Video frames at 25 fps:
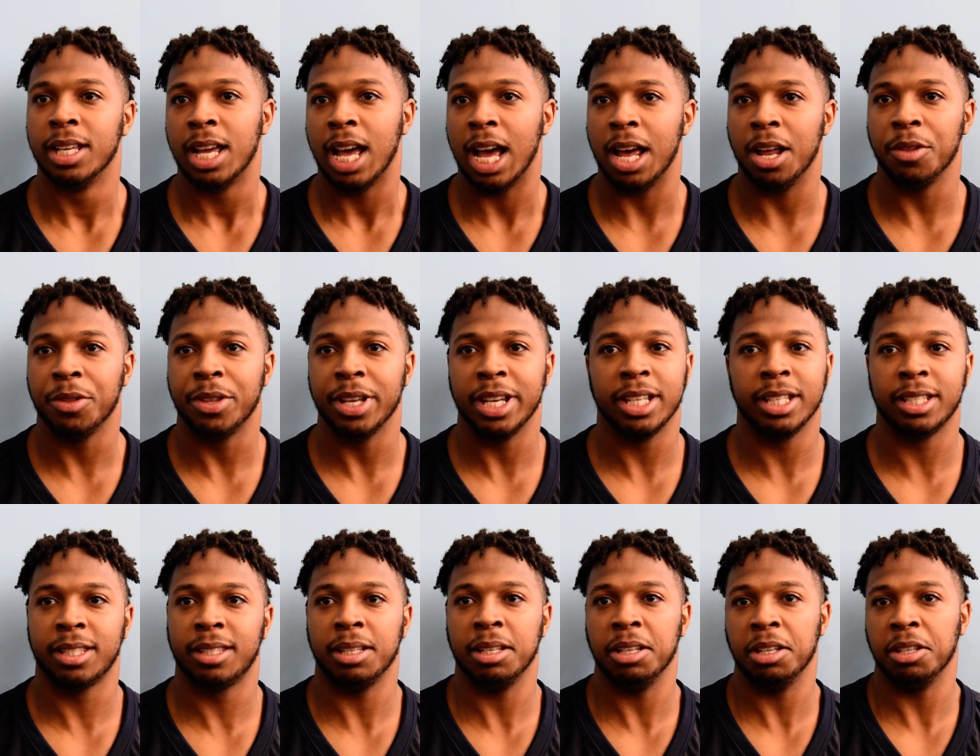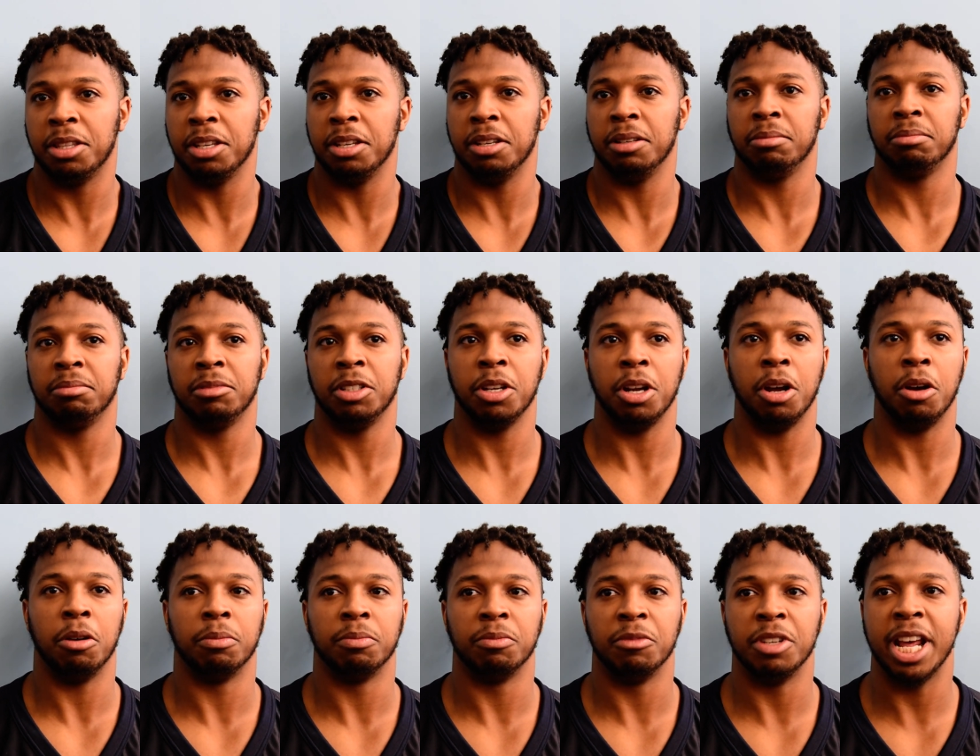I don't think it's anything
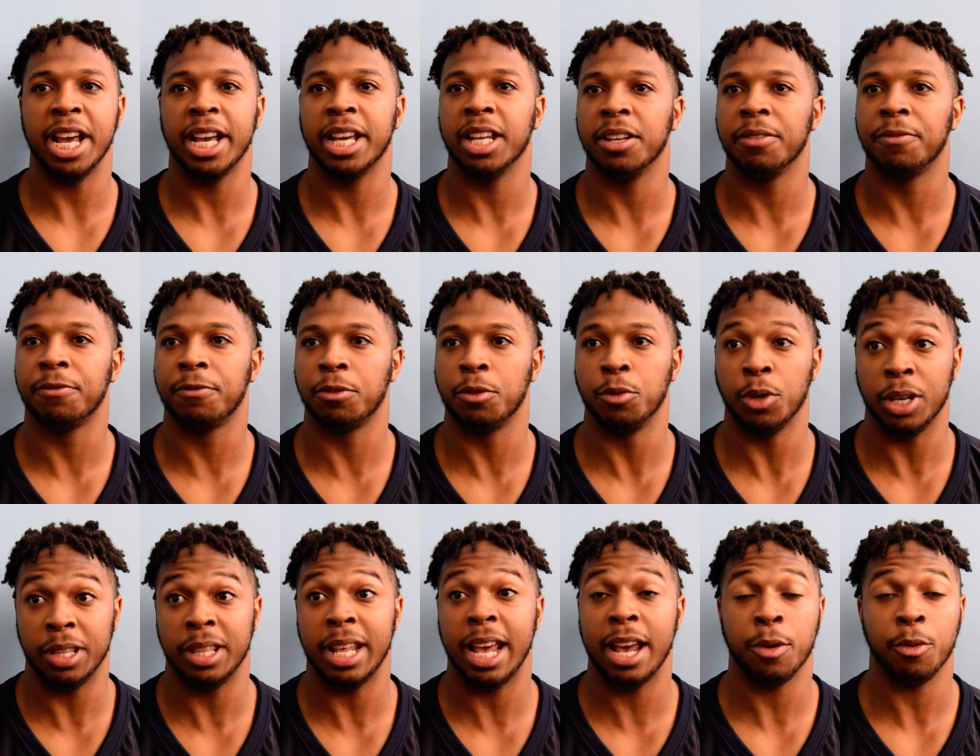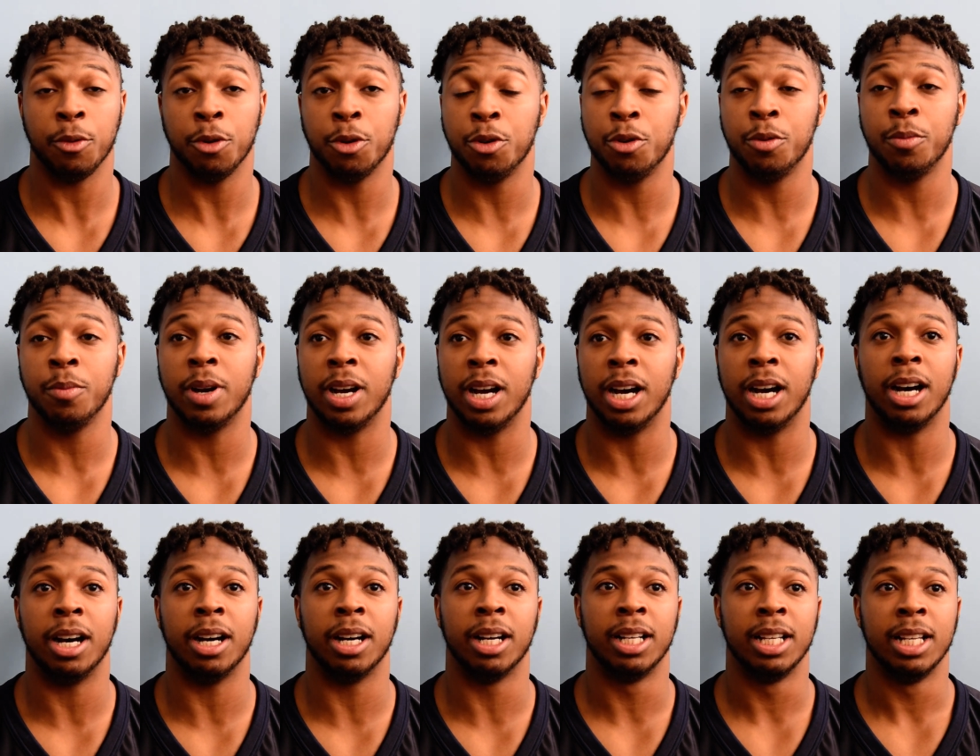negative in that room.
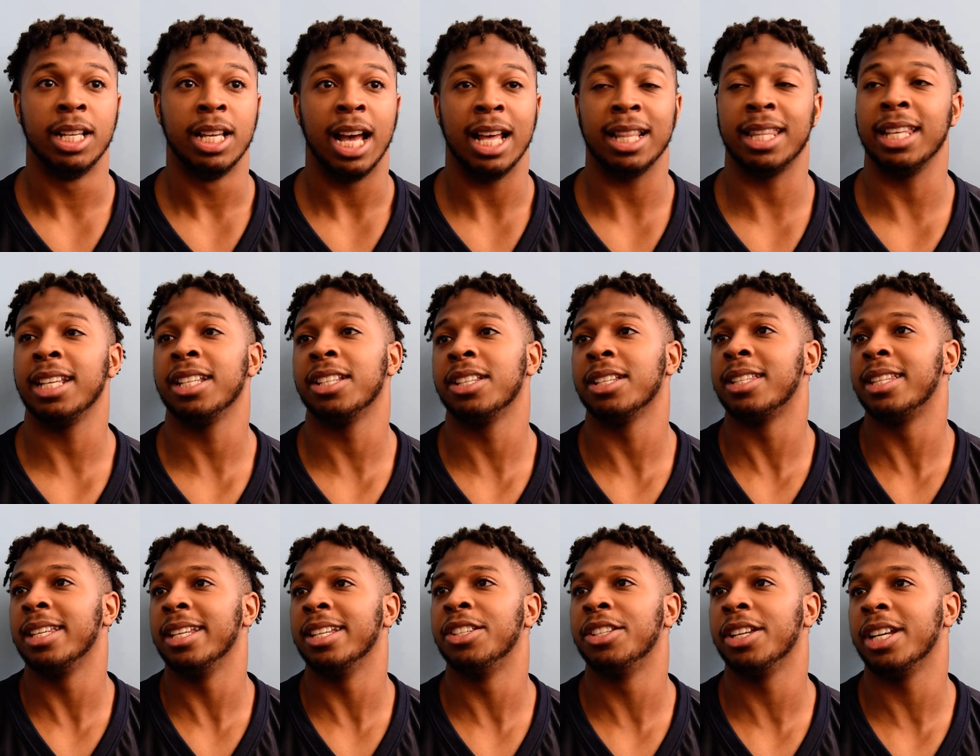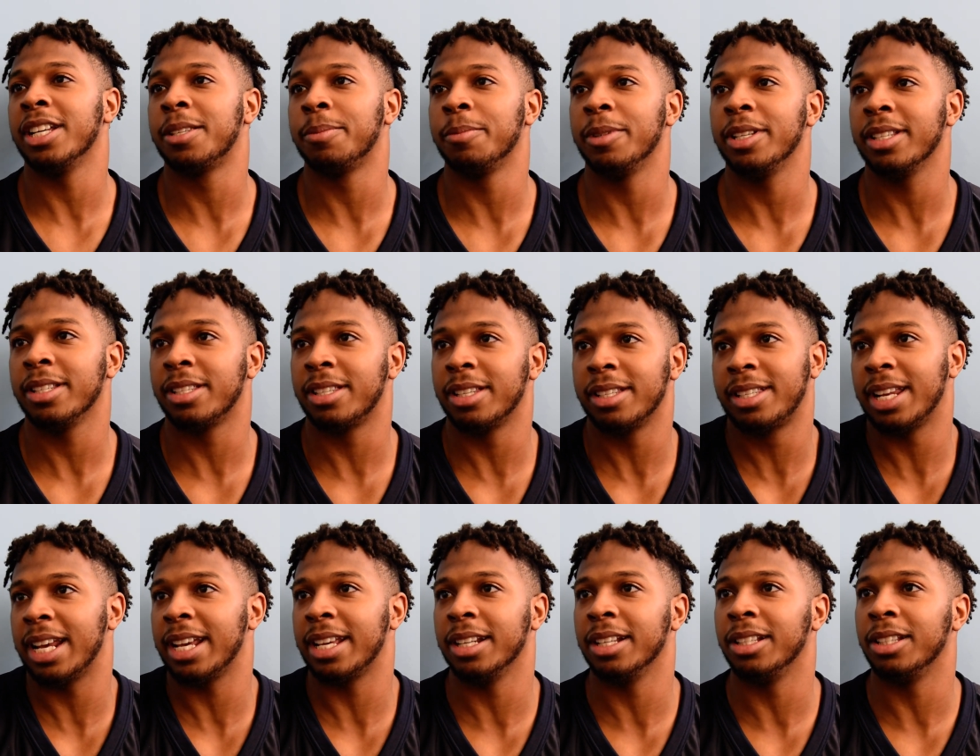I think it's just the adjustment. It's just
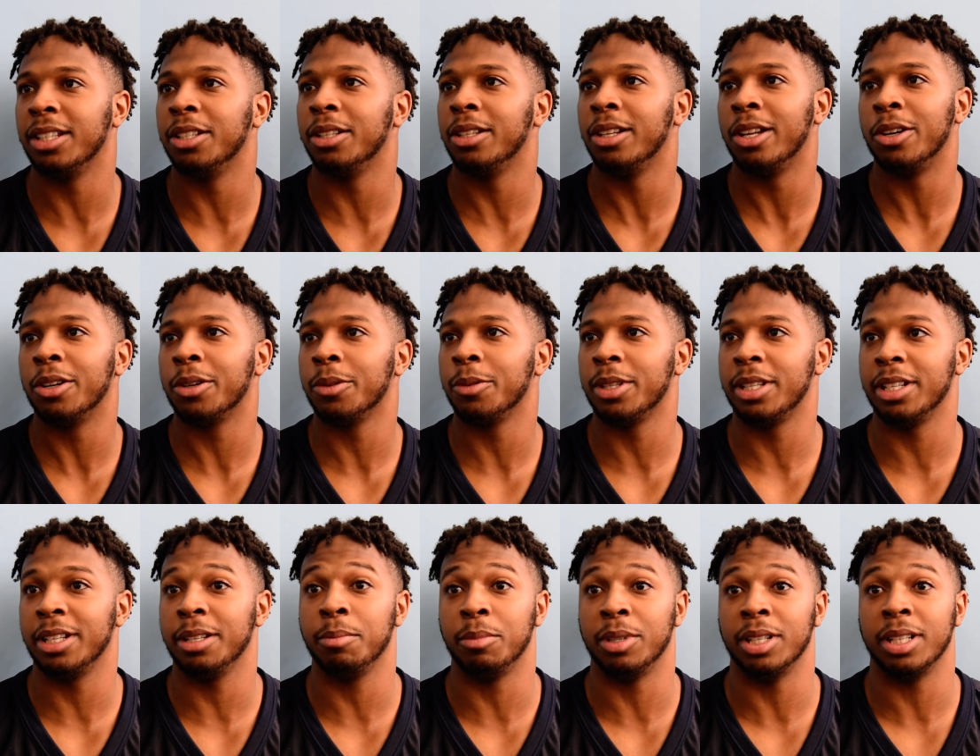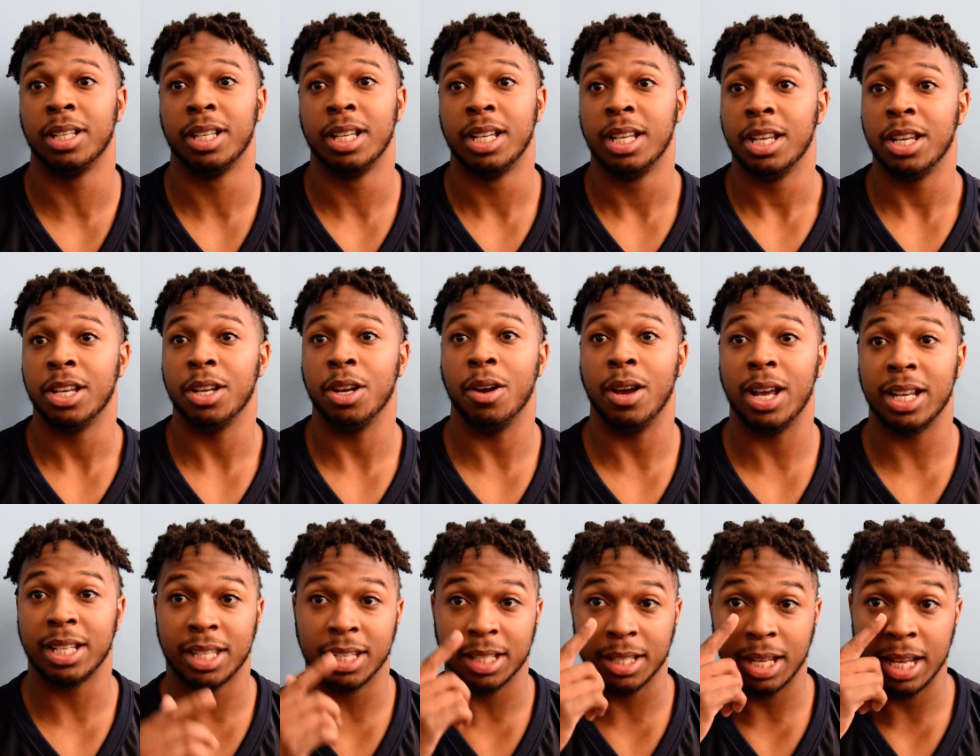taking a little longer with them, but
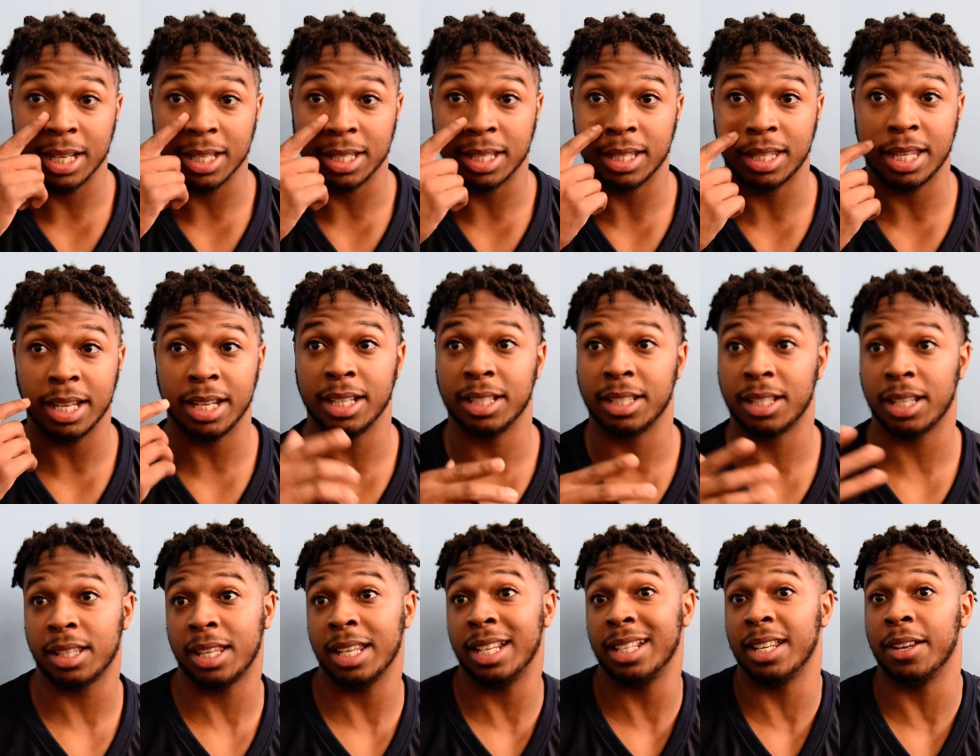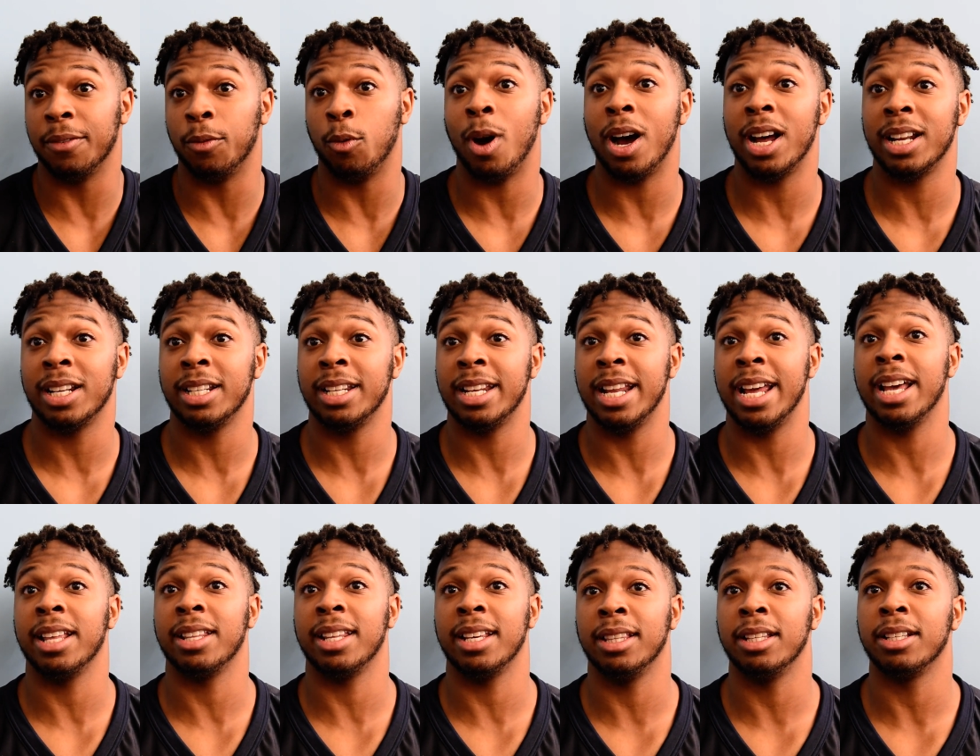as the things have winded
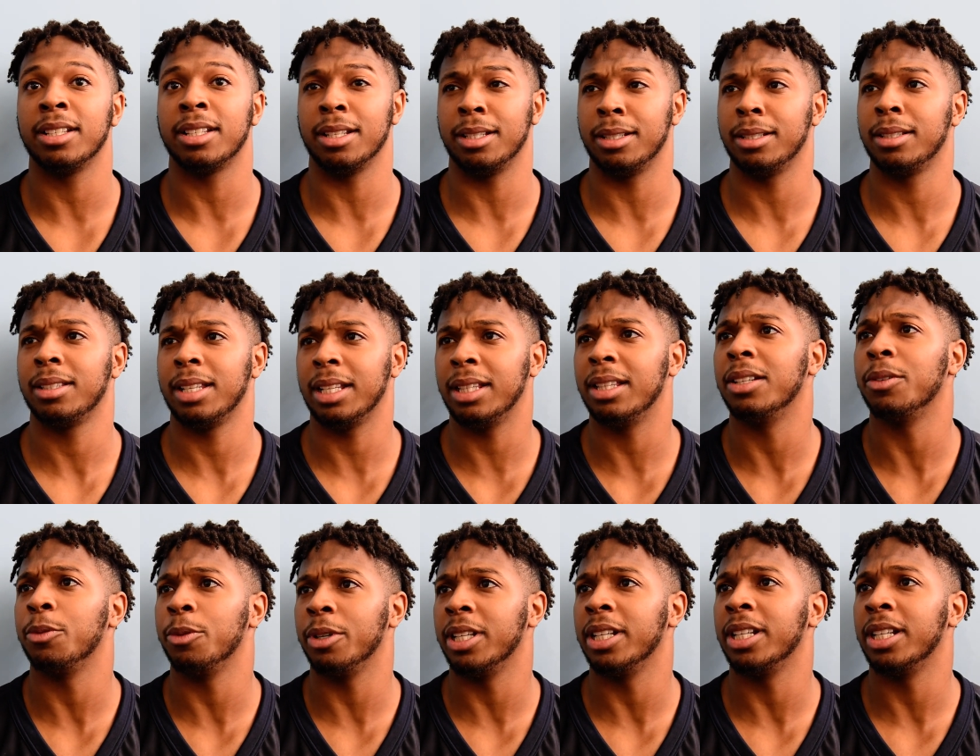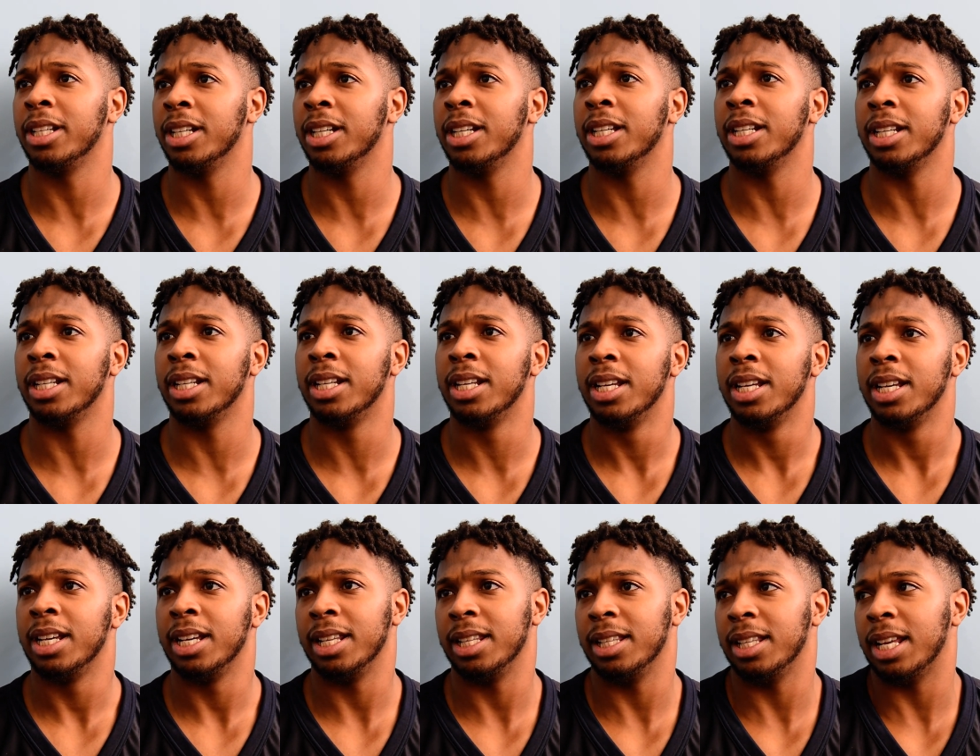down, they look really good,
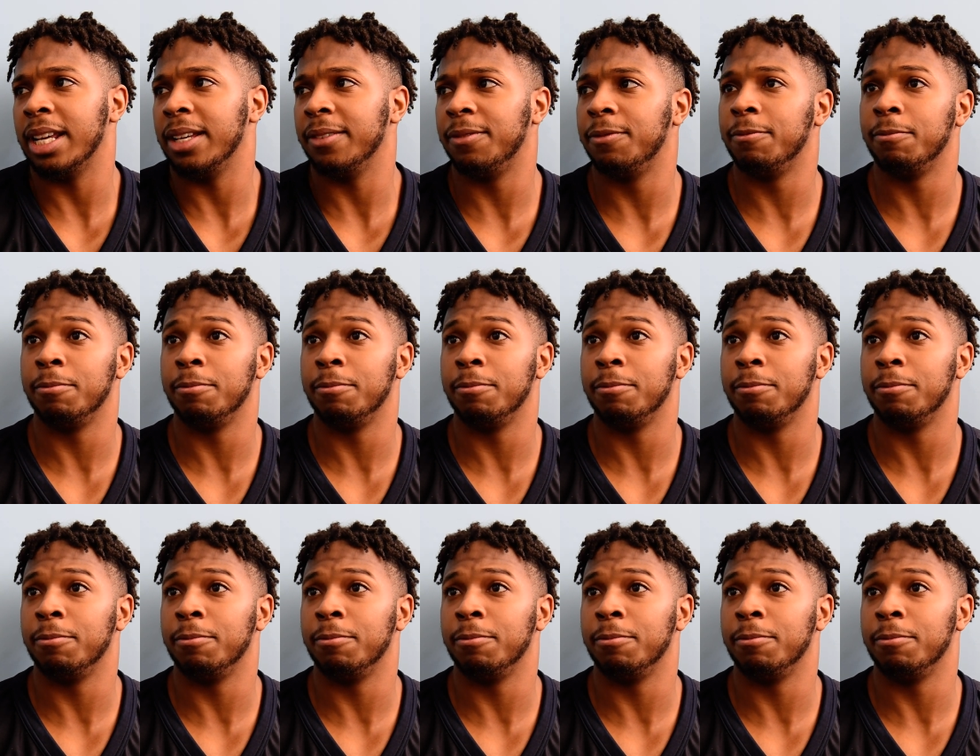and they